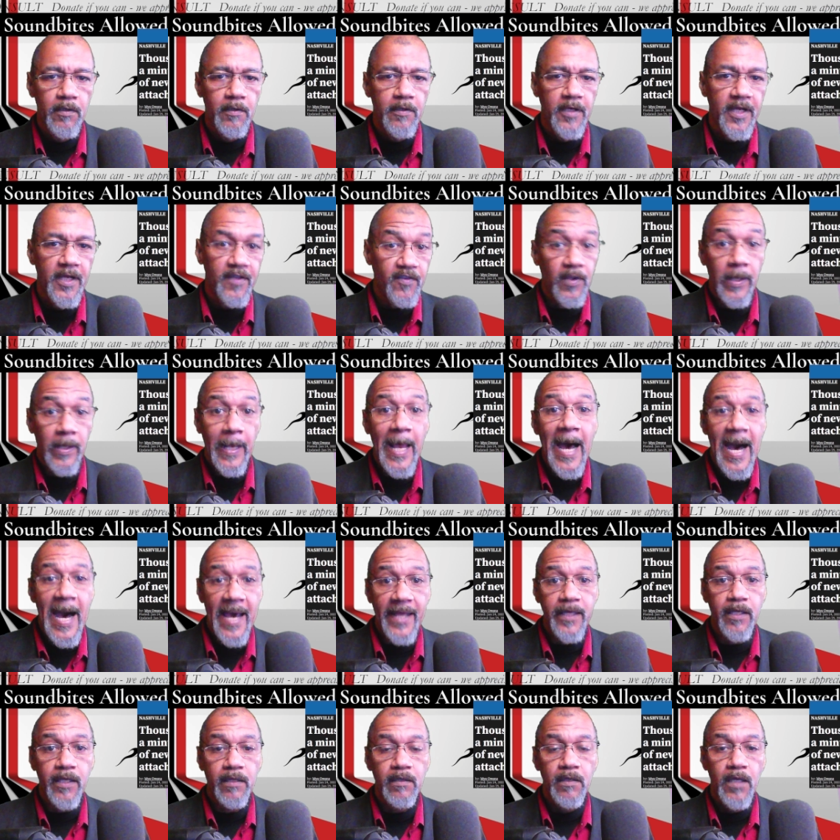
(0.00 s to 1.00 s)
It's a lie.
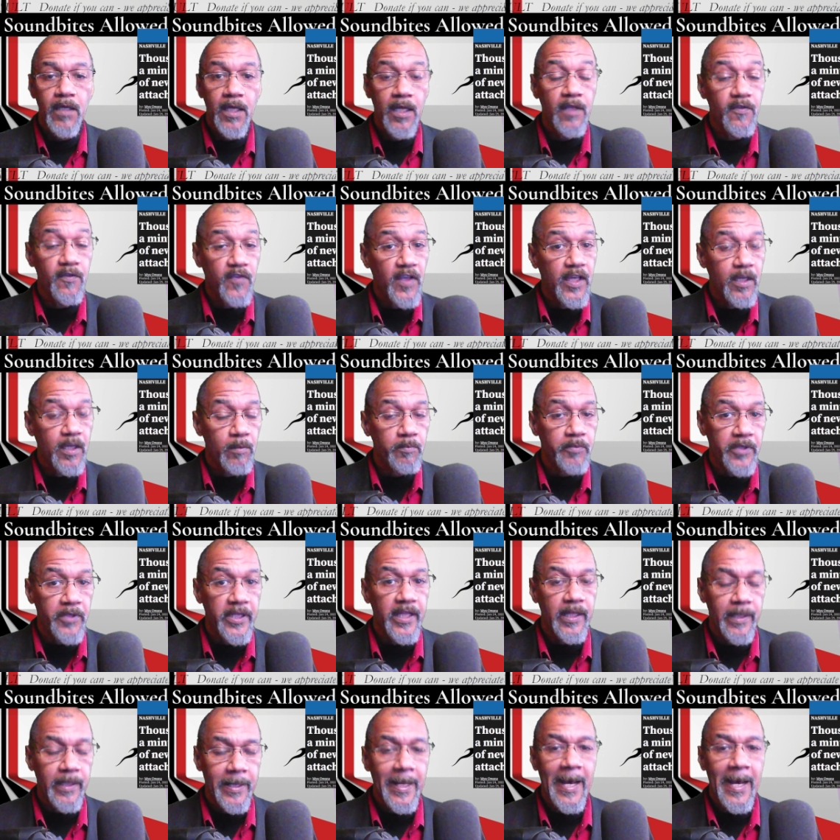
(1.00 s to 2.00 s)
It is a
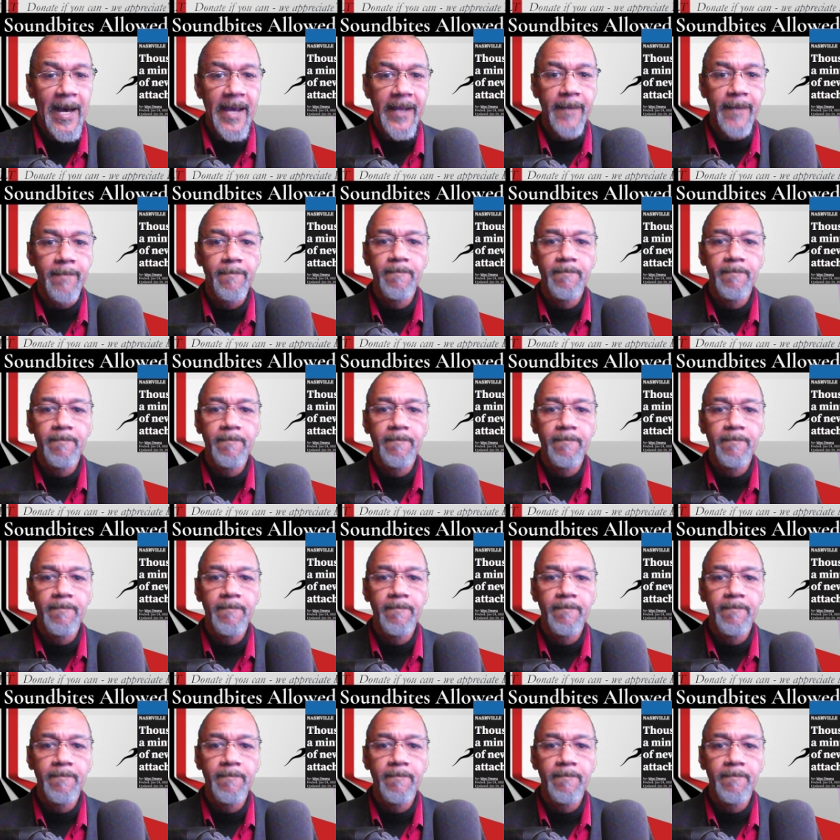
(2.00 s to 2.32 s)
complete lie.